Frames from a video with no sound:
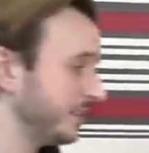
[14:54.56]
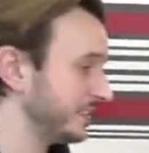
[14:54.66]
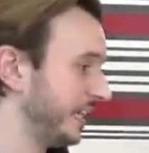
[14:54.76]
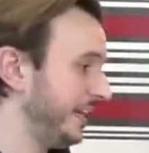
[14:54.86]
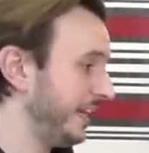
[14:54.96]
to
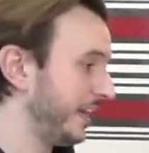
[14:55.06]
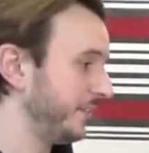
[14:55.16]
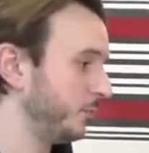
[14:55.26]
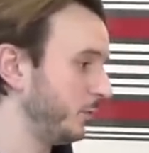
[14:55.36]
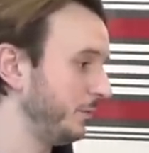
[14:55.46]
say,
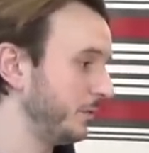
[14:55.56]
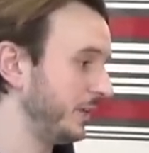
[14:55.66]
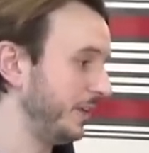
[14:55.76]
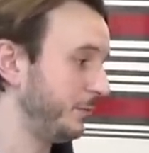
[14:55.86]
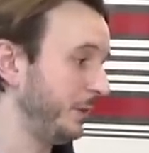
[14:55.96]
and we would,
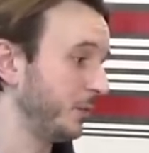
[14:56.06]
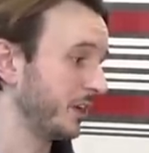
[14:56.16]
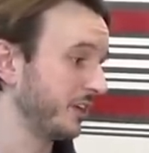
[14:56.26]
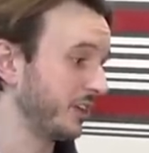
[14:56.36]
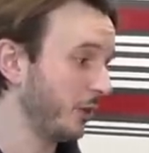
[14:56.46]
if we were
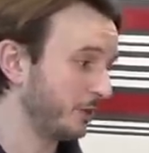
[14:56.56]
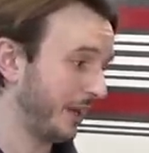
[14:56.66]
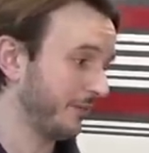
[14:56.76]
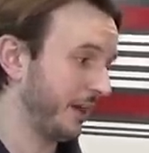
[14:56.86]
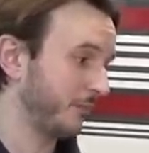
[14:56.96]
going to go
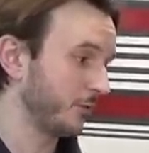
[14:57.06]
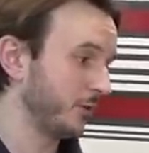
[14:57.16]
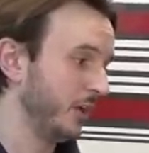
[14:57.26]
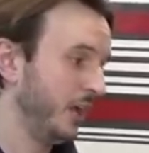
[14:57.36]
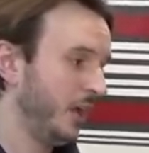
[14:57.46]
down that
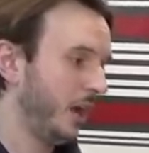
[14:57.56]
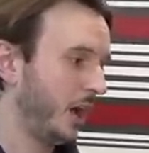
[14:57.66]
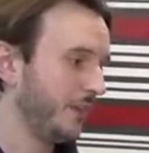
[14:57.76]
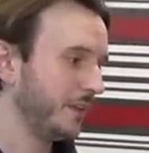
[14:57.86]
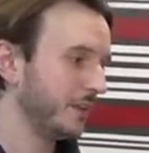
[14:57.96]
route,
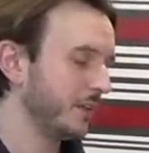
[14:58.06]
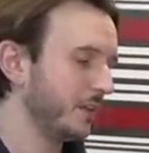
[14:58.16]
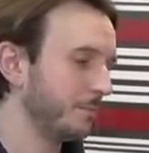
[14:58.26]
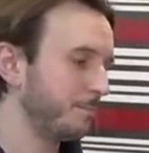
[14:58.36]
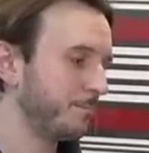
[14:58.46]
I think that
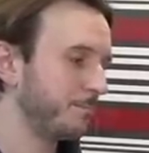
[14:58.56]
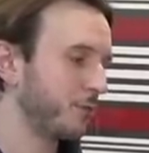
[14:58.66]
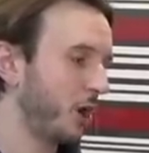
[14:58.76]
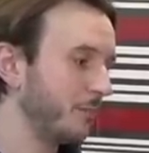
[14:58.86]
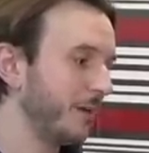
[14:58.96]
the
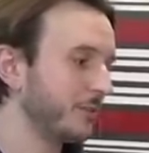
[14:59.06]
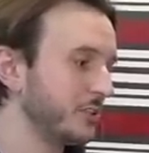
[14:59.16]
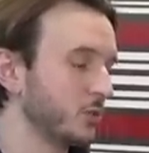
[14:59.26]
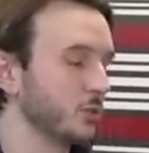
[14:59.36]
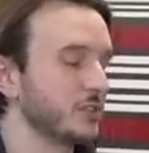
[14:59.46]
primary
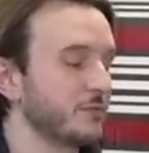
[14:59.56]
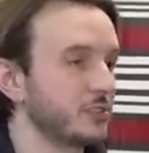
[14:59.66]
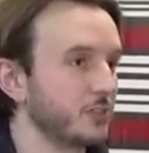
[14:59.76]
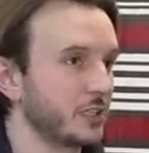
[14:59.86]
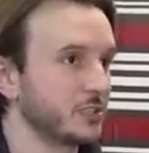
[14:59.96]
source of
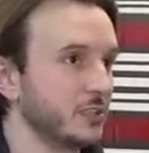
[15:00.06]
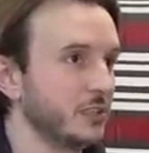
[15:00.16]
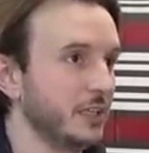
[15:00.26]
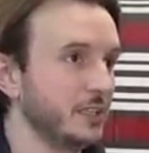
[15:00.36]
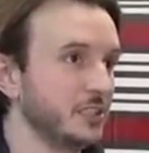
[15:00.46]
restriction
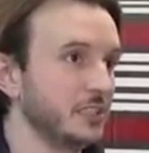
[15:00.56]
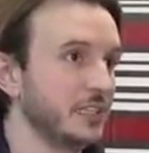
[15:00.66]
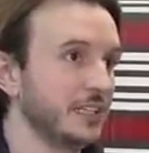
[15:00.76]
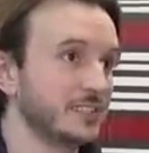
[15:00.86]
in a G T